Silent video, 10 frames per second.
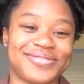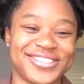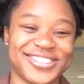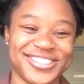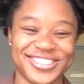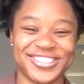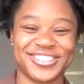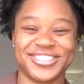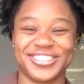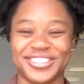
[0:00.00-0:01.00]
So you
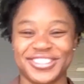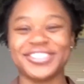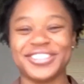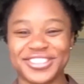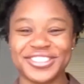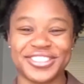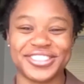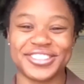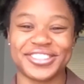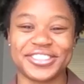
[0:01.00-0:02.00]
would have known
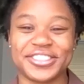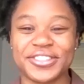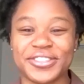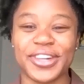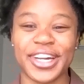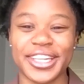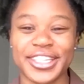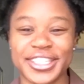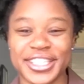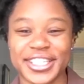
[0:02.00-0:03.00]
who I was, whether it's,